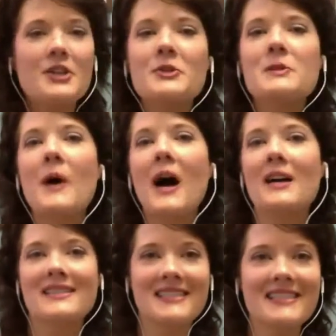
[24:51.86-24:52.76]

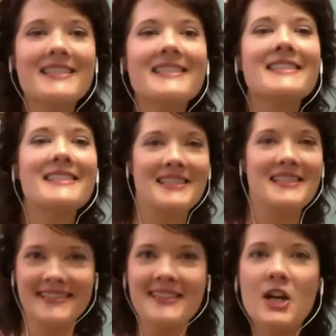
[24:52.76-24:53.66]
boxes,
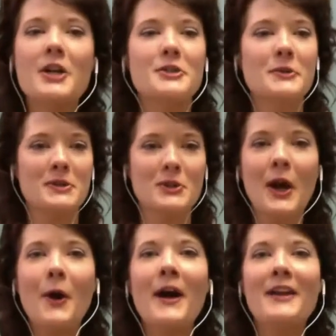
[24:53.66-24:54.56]
cartoons are
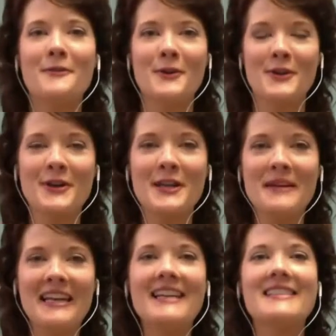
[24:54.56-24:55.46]
going for 30
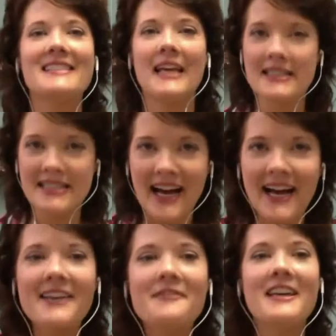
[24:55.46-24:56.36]
minutes. Let's
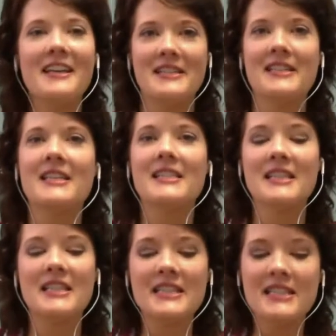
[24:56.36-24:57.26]
kind of get into this
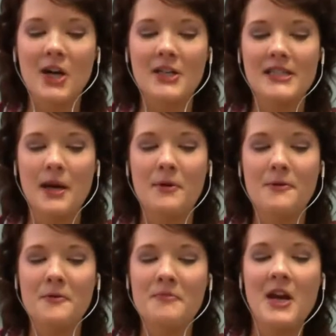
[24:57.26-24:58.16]
and then start supper
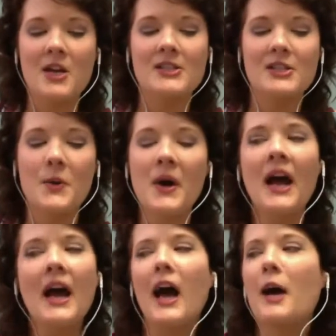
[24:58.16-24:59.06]
from there. So,
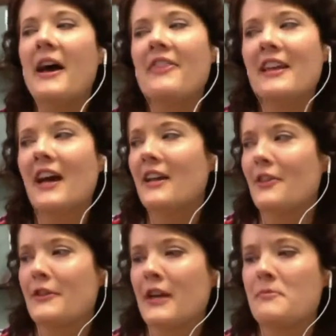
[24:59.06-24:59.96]
and then
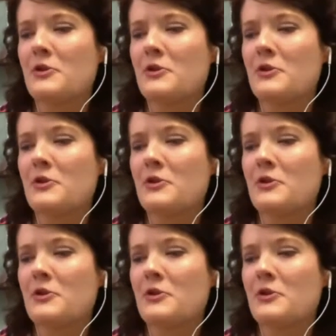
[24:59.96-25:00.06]
another thing I'm doing